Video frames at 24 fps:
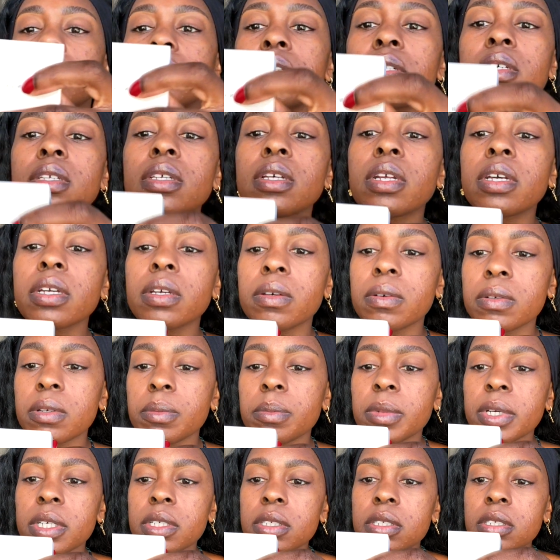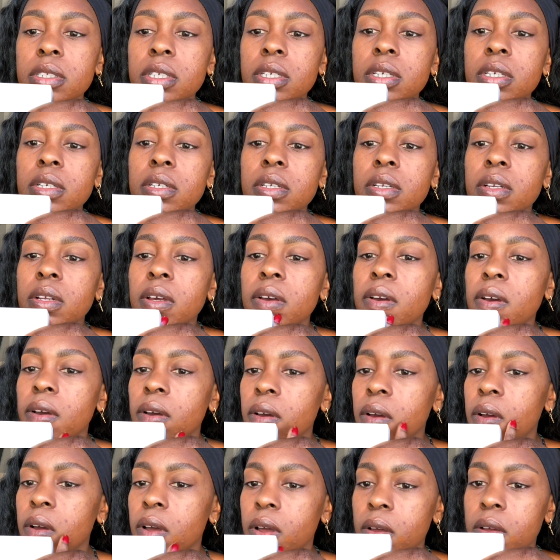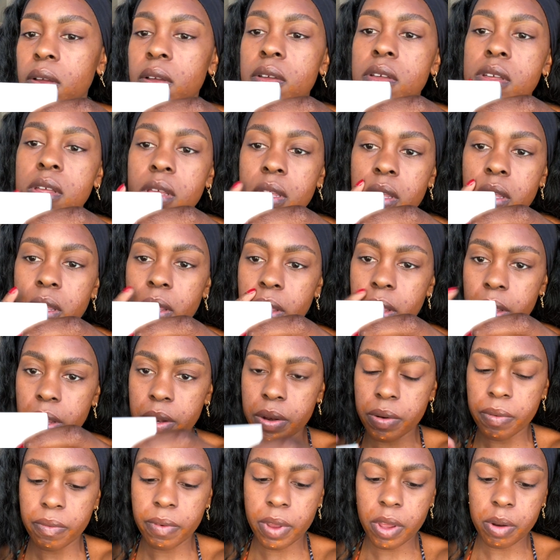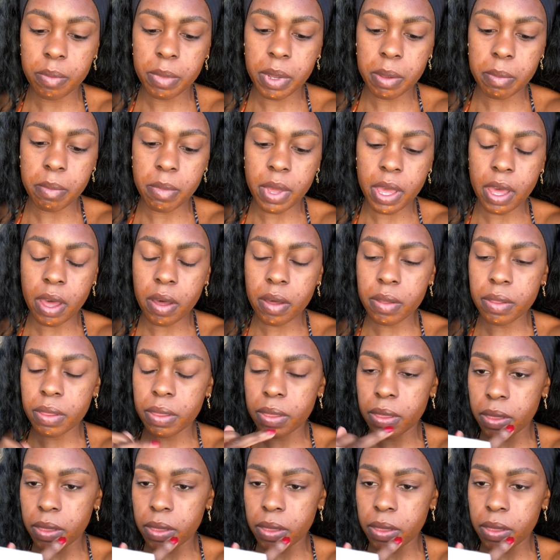And then I go to my chin and around my mouth.